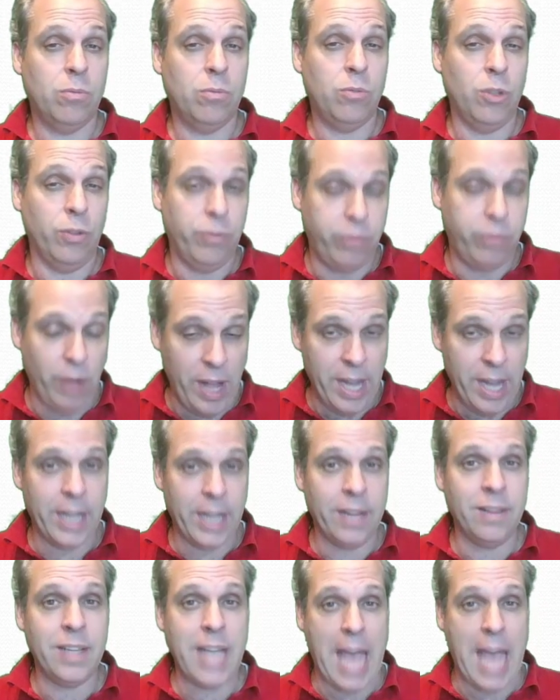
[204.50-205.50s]

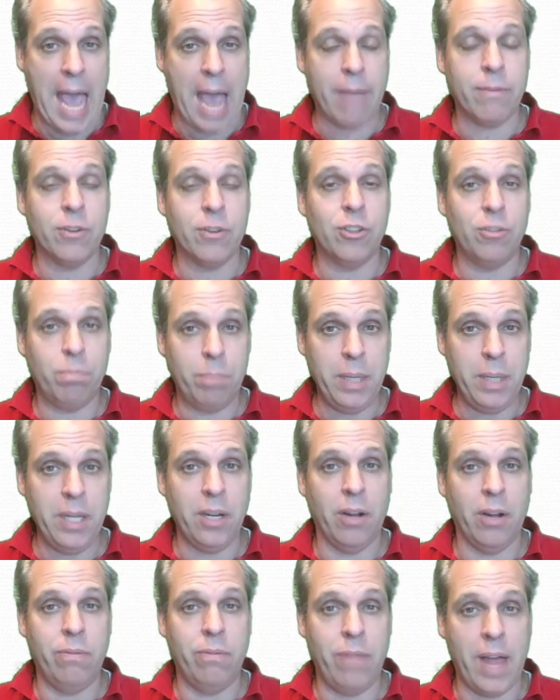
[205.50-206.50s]
define the average speed
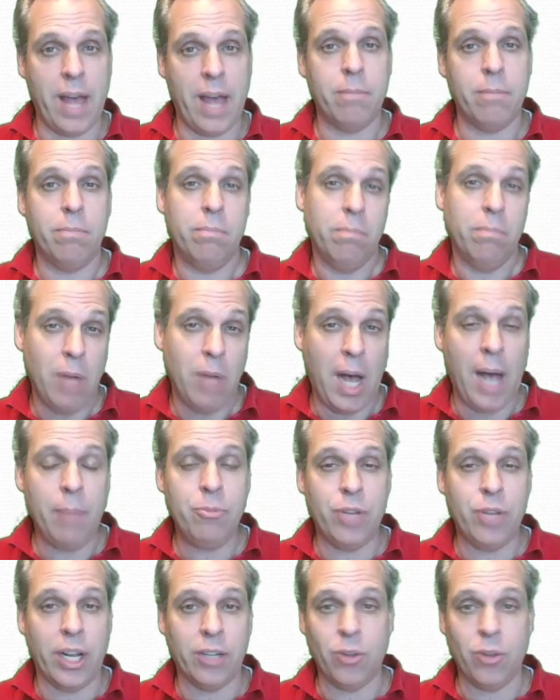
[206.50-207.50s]
of that
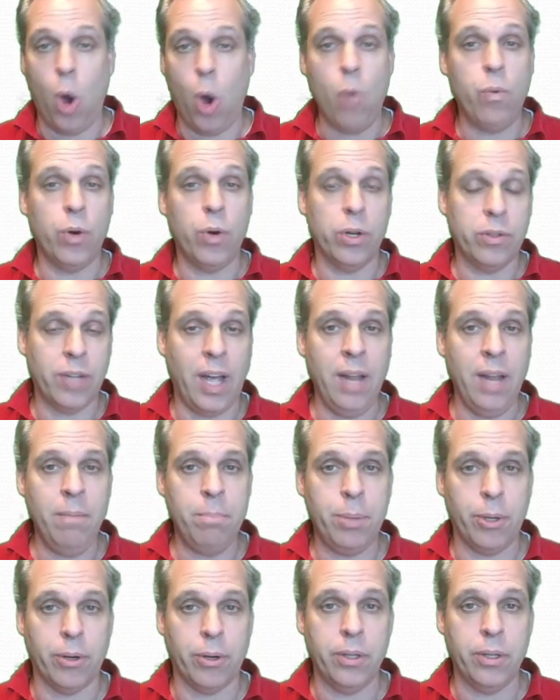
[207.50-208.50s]
object over a time
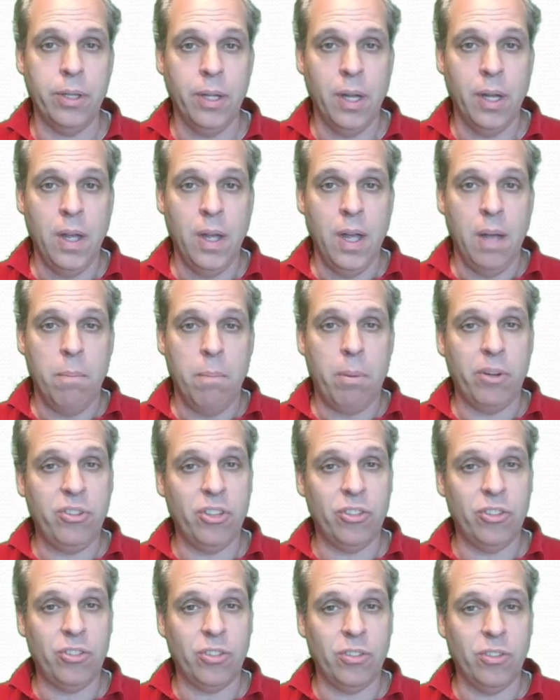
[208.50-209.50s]
period by
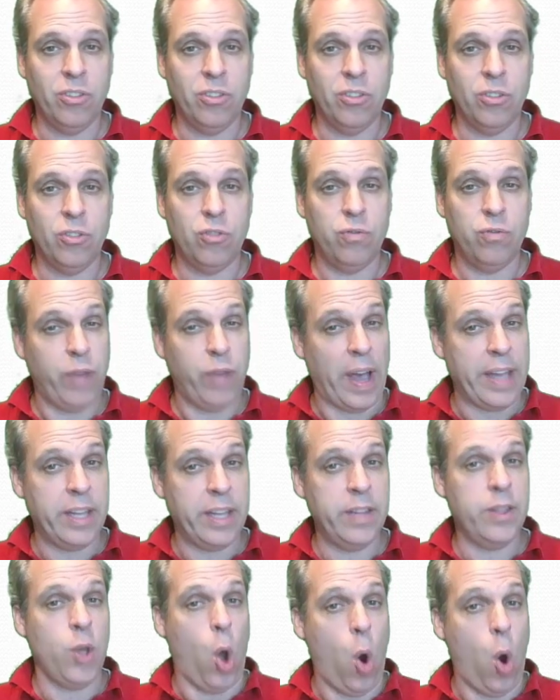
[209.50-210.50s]
just
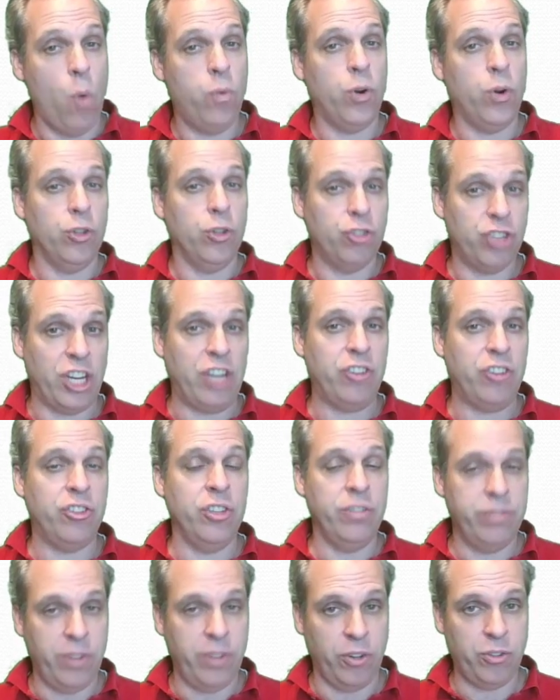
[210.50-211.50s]
finding the overall change in
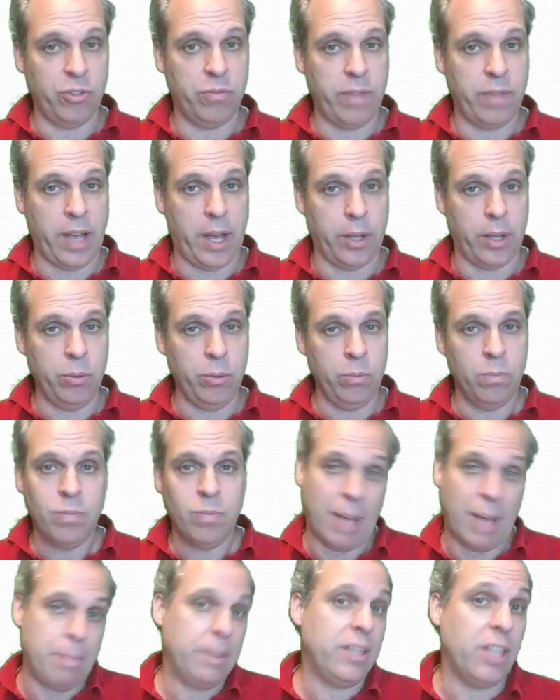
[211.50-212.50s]
the function value,
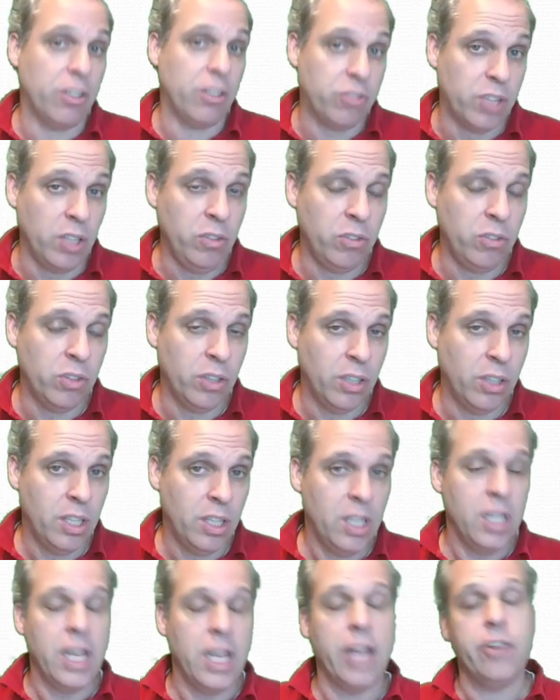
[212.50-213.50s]
that'd be distance,
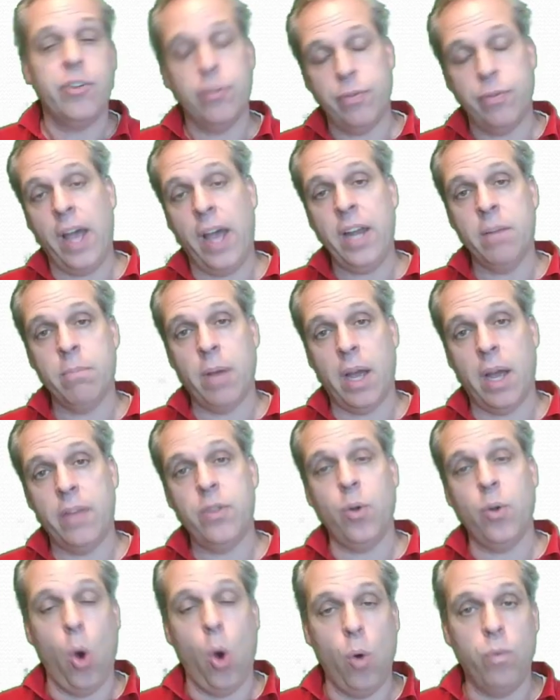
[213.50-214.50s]
and dividing by
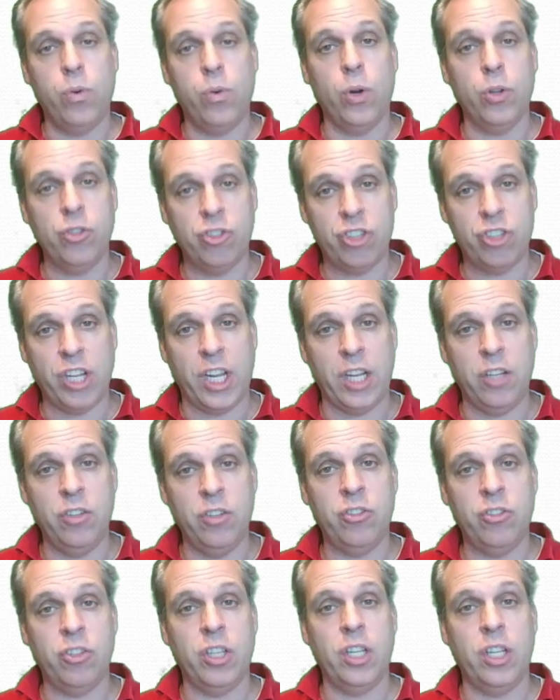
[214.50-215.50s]
the overall
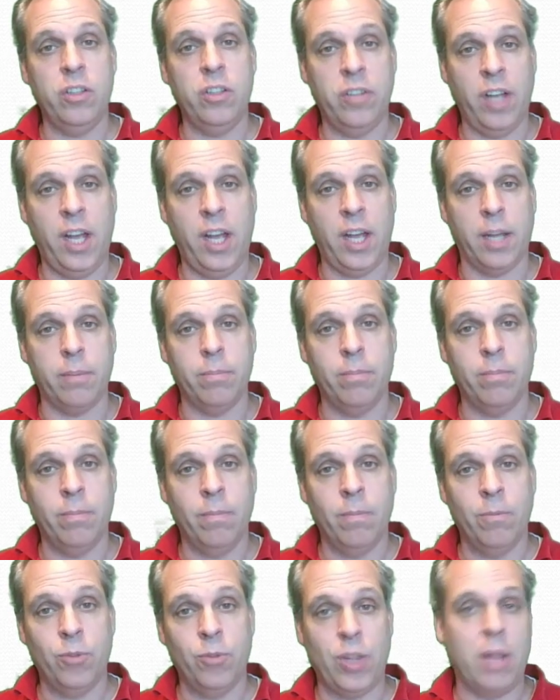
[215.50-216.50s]
change in time.
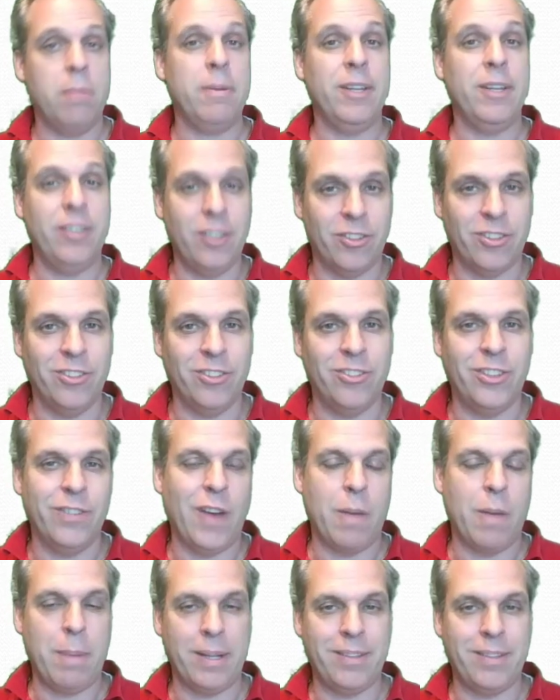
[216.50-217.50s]
So that'd be distance
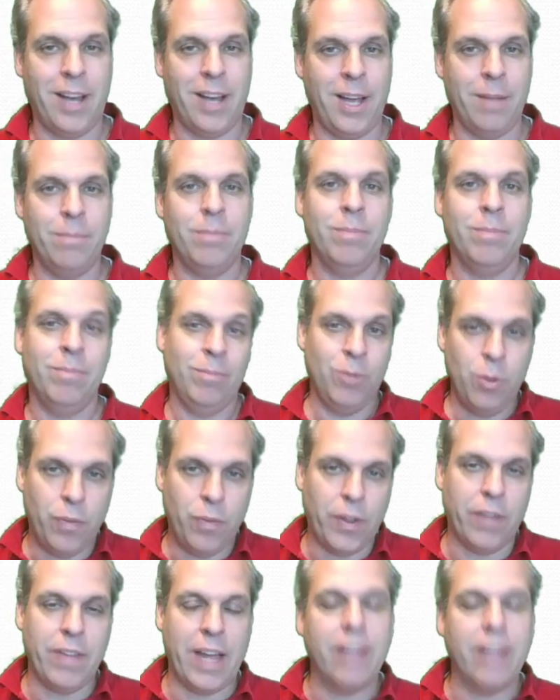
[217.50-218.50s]
divided by time. You
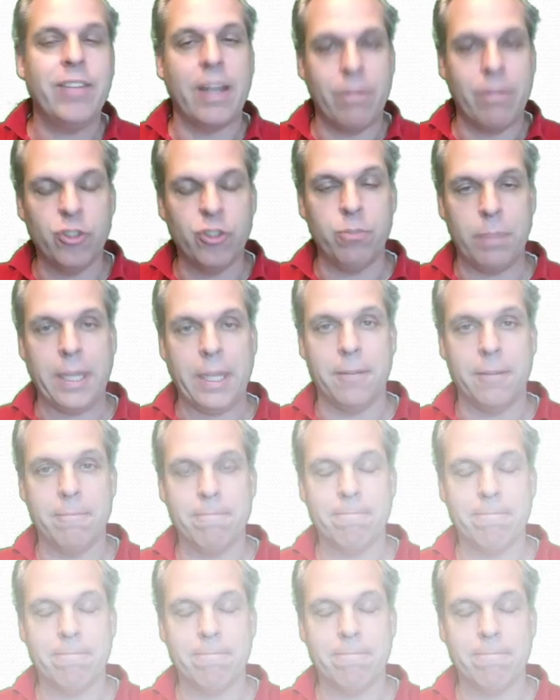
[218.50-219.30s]
think of that as average speed.